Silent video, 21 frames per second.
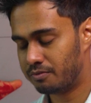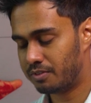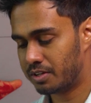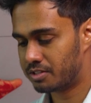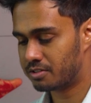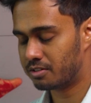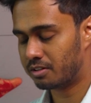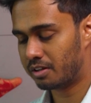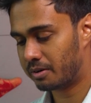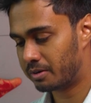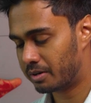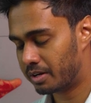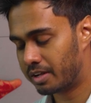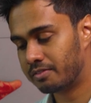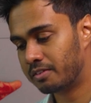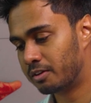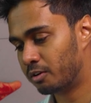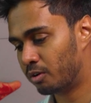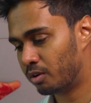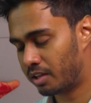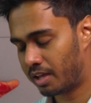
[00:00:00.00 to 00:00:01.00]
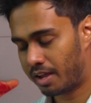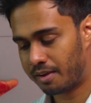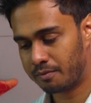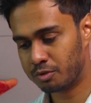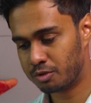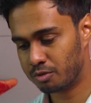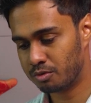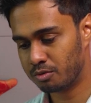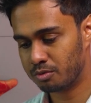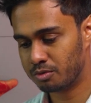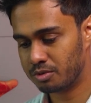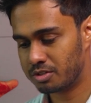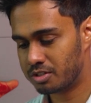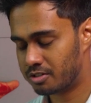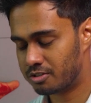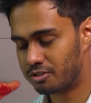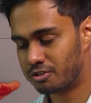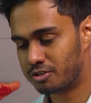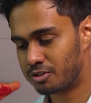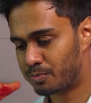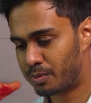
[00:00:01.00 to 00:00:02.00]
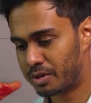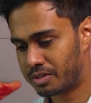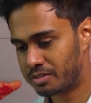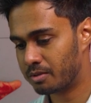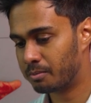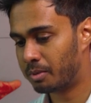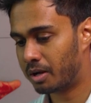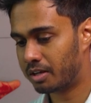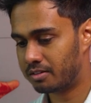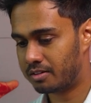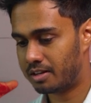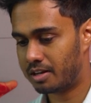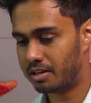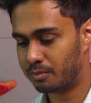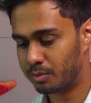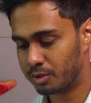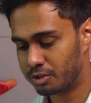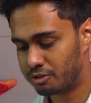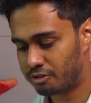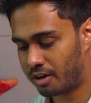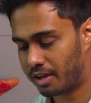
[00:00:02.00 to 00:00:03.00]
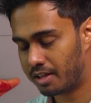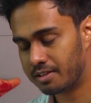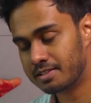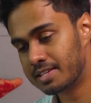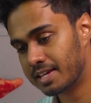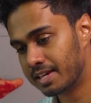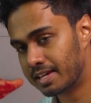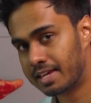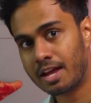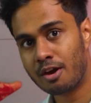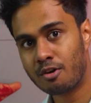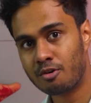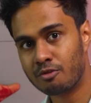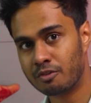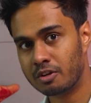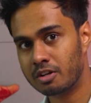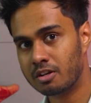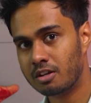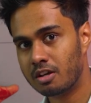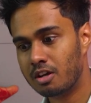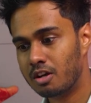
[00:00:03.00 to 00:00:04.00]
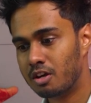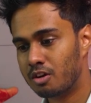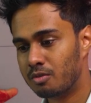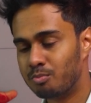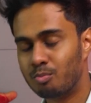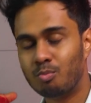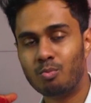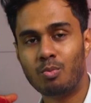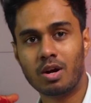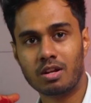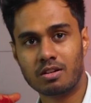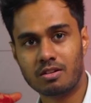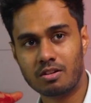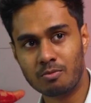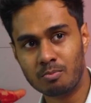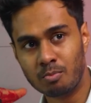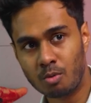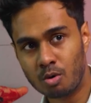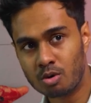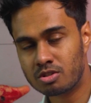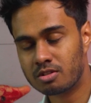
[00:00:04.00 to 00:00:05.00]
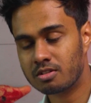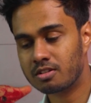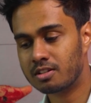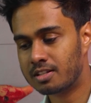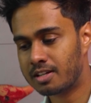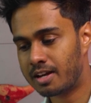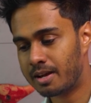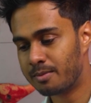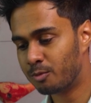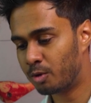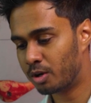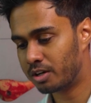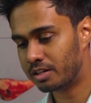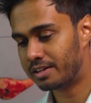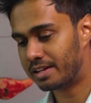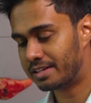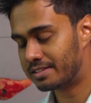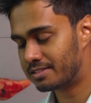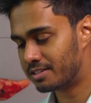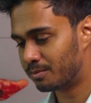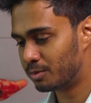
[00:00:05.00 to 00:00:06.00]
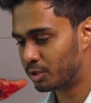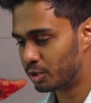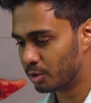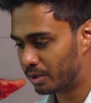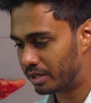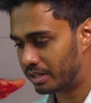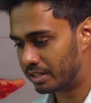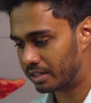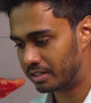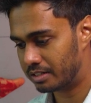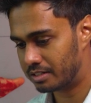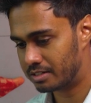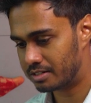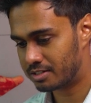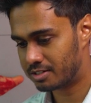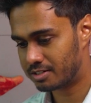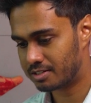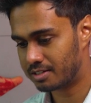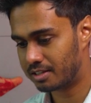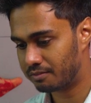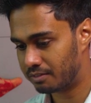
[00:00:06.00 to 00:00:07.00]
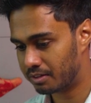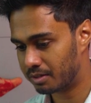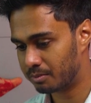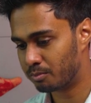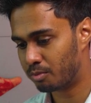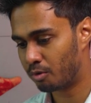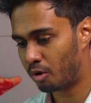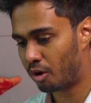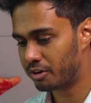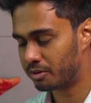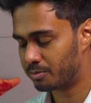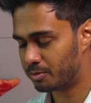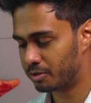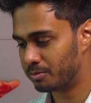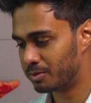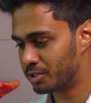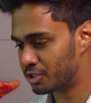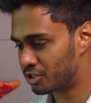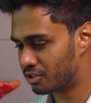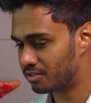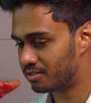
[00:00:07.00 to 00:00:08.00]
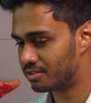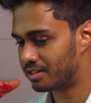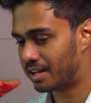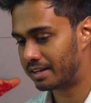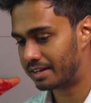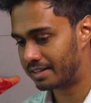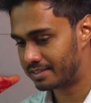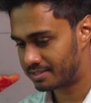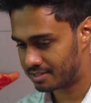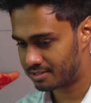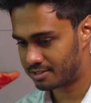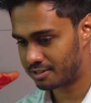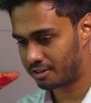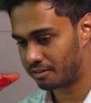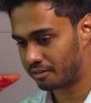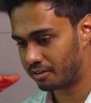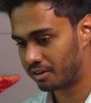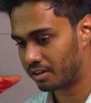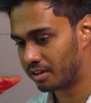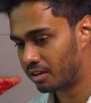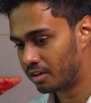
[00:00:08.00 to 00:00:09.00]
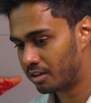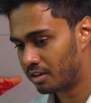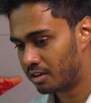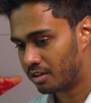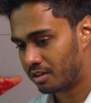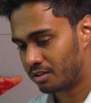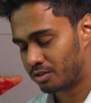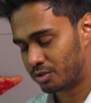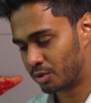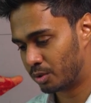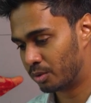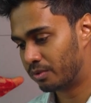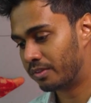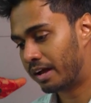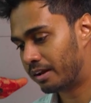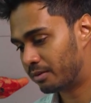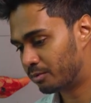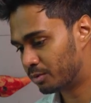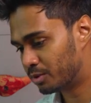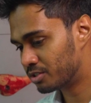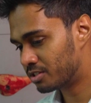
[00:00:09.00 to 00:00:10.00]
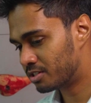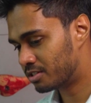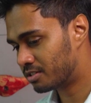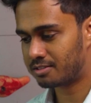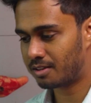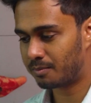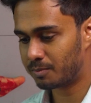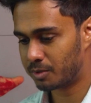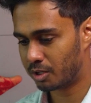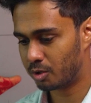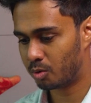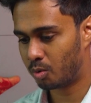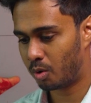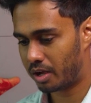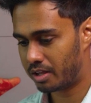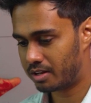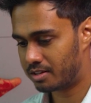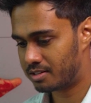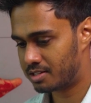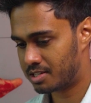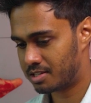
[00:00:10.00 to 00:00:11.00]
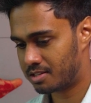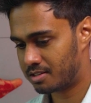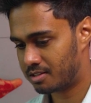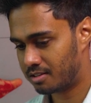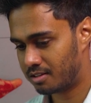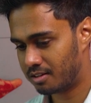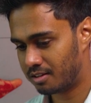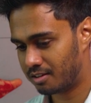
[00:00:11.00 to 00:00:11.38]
vessel error, and then all I have to do is just press the button and it would try and take care of it. But most of the time what it ends up doing is giving broader permissions than necessary. So that was something quite